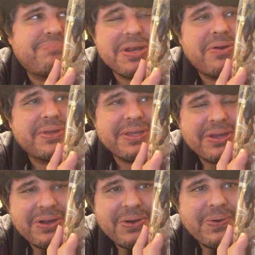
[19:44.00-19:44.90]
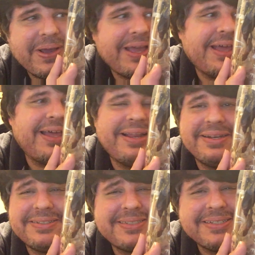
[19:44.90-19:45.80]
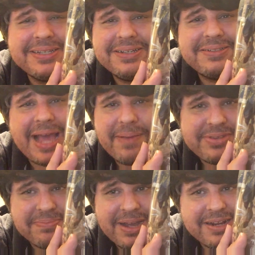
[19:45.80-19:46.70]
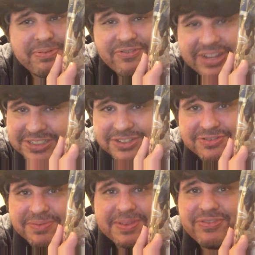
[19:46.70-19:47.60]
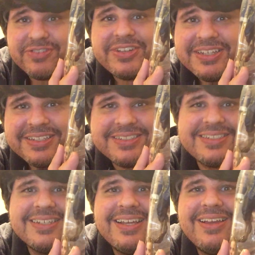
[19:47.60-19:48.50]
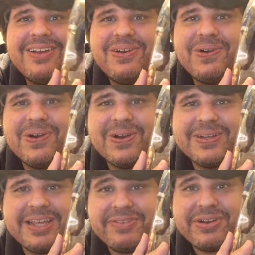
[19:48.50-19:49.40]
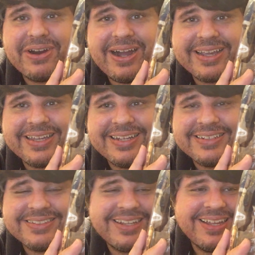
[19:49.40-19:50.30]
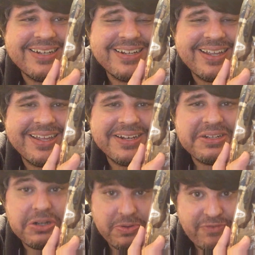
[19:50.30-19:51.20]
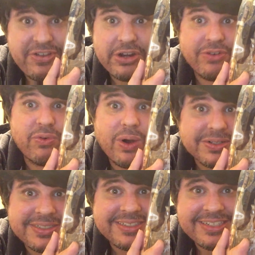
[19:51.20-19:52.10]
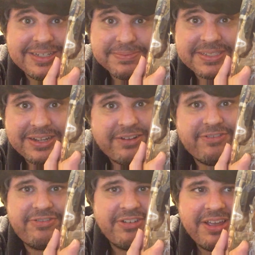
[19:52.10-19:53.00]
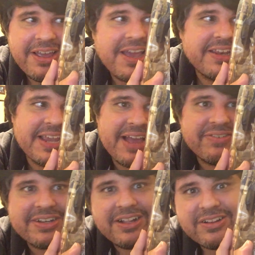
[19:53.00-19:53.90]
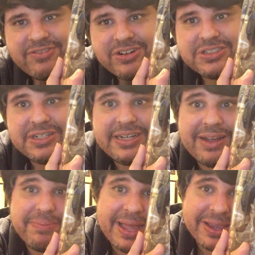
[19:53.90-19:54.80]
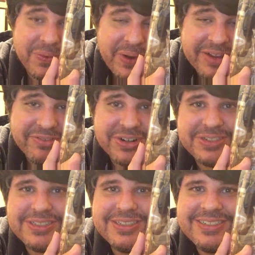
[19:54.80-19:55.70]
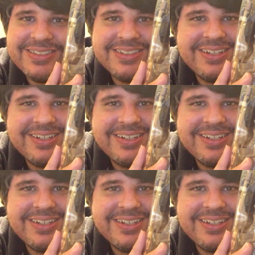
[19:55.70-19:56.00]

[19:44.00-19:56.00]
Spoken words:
Pinocchio and Absent-Minded Professor from the 50s, or Davy Crockett, and you know, a figure of Walt Disney himself, and you have a color version, you have black and white version.